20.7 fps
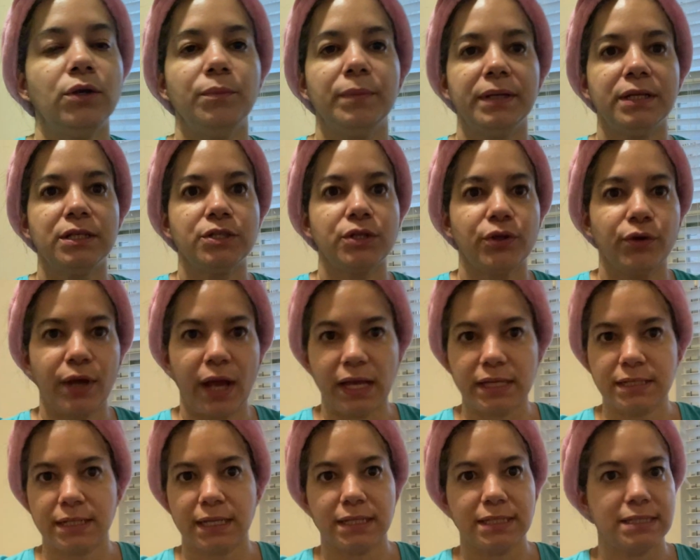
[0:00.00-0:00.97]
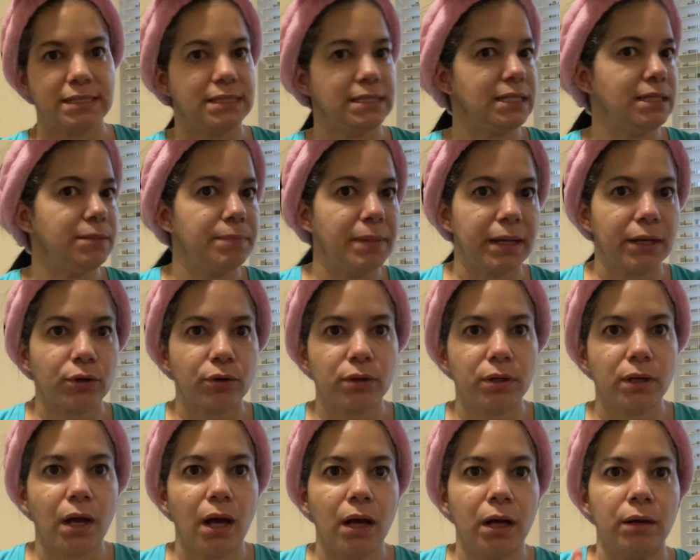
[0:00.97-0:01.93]
bit so you guys can see
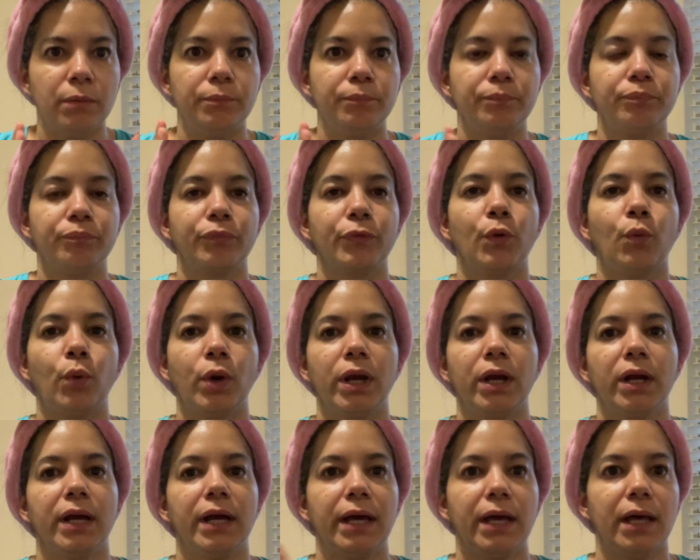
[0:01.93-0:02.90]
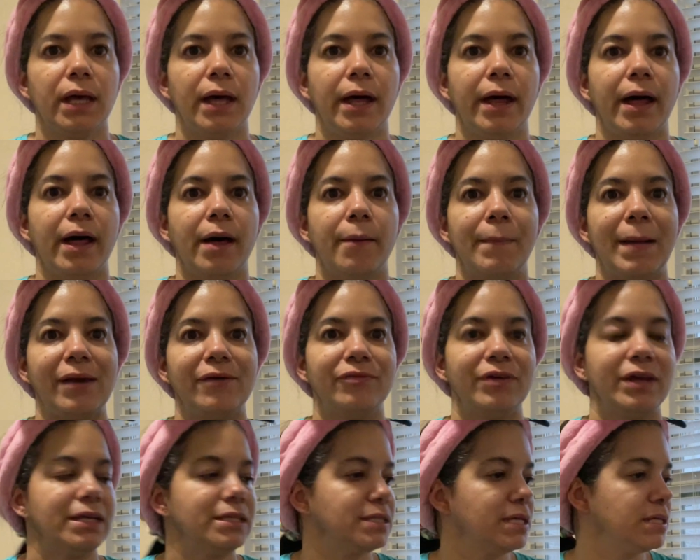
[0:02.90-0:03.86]
better where my
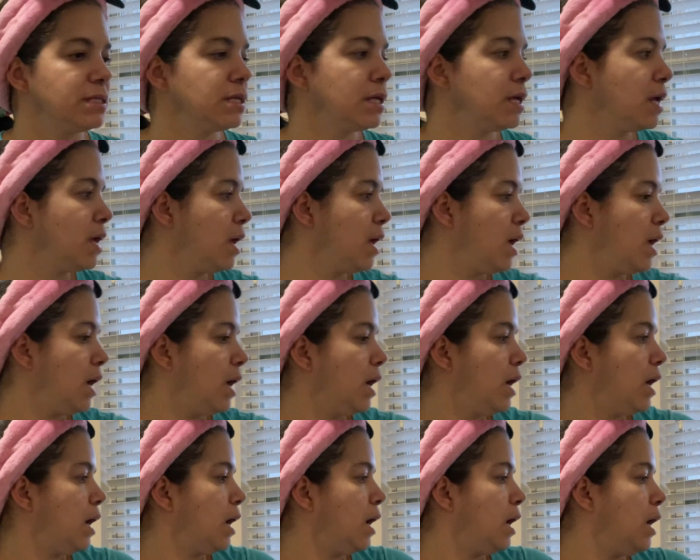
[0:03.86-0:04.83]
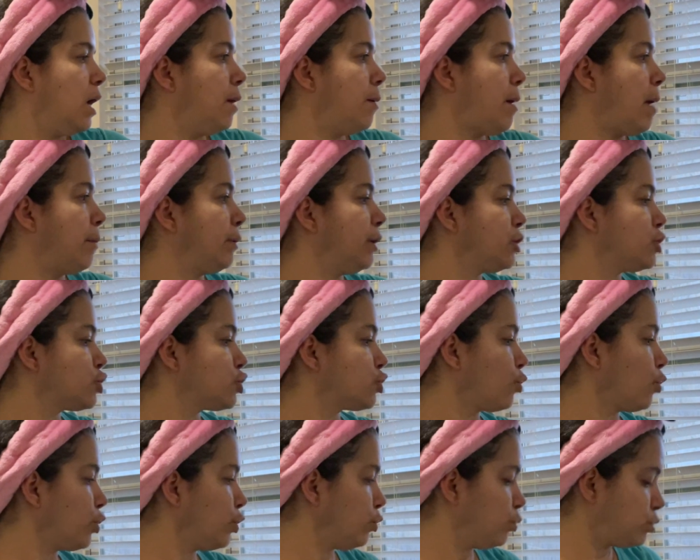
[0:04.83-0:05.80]
face is. I'm gonna
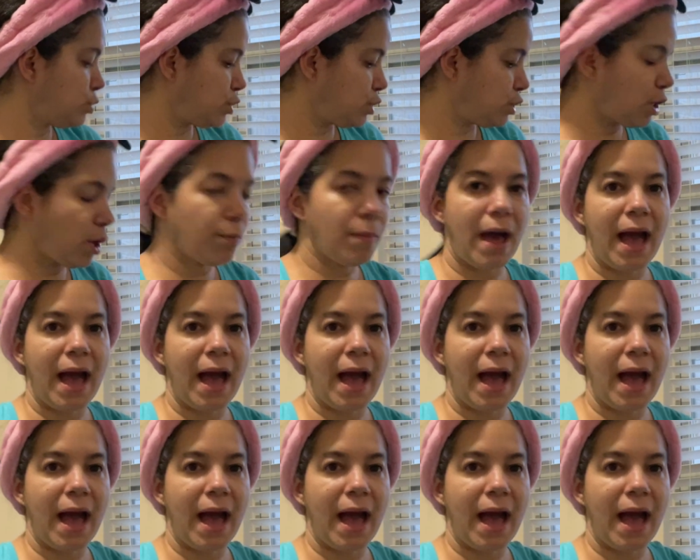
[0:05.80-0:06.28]
show you some